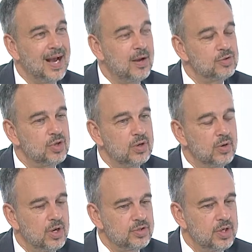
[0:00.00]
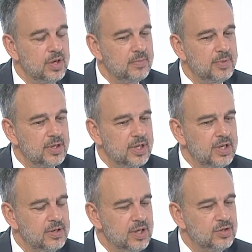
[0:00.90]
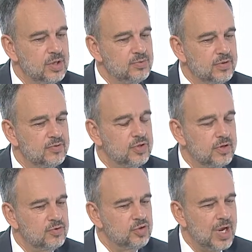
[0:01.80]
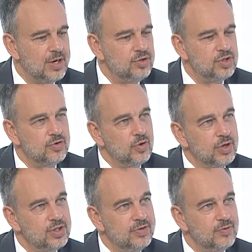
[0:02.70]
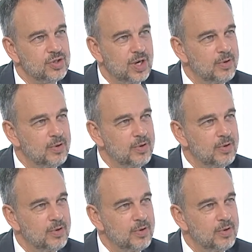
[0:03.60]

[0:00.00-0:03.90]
I was going to ask you, but in terms of sort of challenges of connectivity,